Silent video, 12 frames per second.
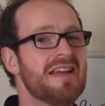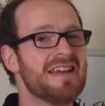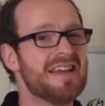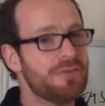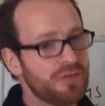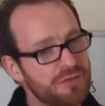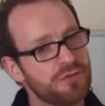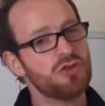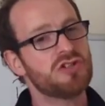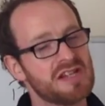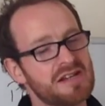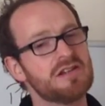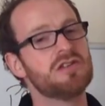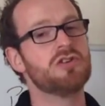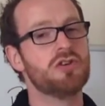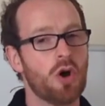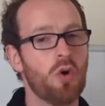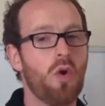even if you didn't
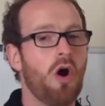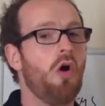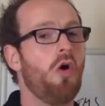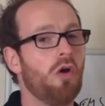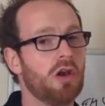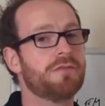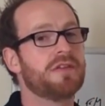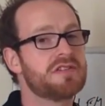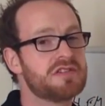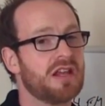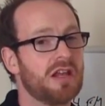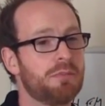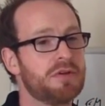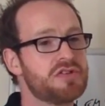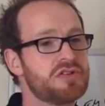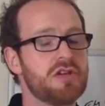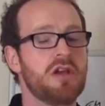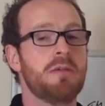know all of the
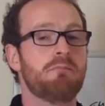syllabus,